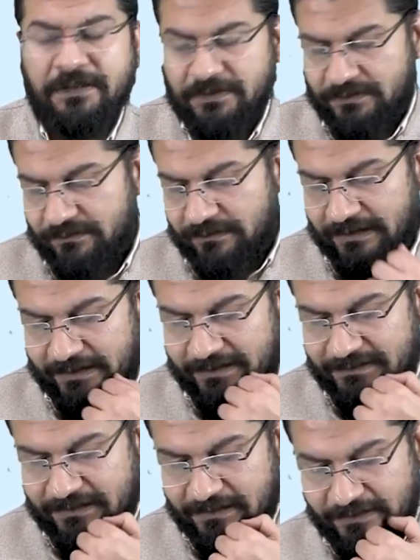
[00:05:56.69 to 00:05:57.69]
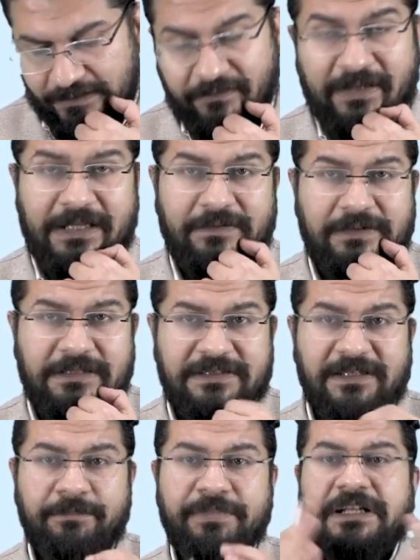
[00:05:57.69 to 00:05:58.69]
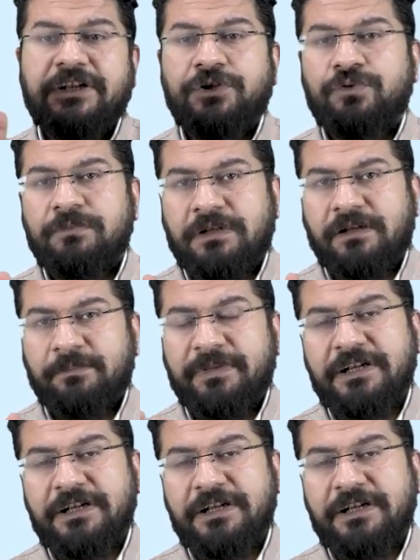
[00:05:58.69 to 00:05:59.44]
So understand this, whenever there is a big tumor